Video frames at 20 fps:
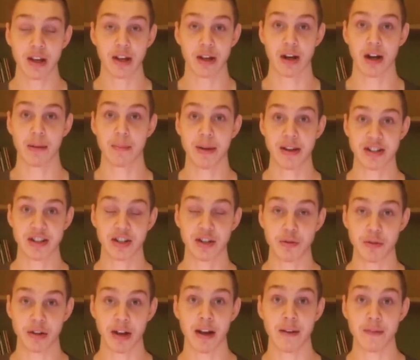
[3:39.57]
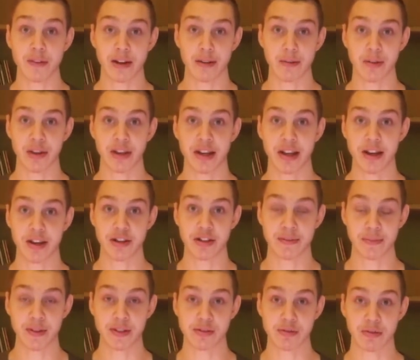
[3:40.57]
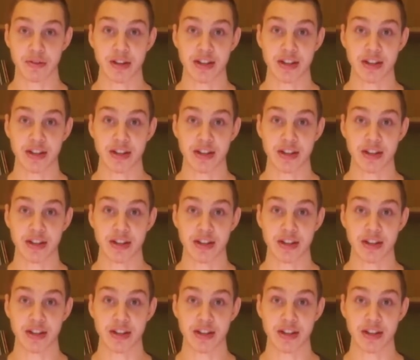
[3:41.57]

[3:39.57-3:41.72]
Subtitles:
God makes a new covenant with the nation of Israel.